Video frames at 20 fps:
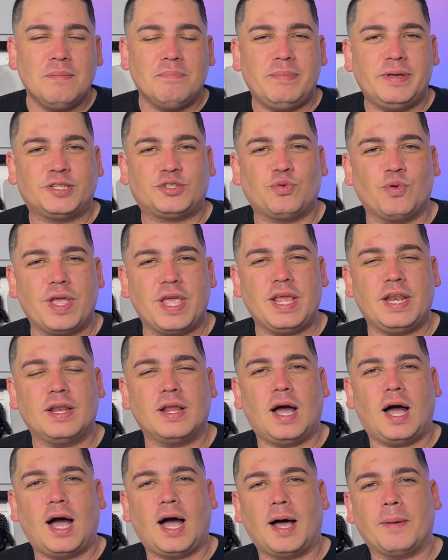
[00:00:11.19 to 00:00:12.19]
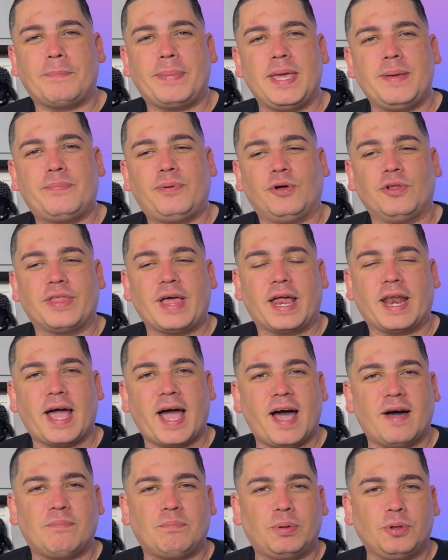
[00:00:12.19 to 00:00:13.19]
between people that
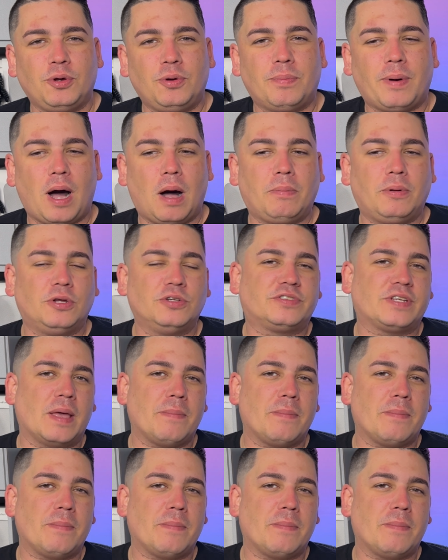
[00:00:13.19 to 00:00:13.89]
have blue bubbles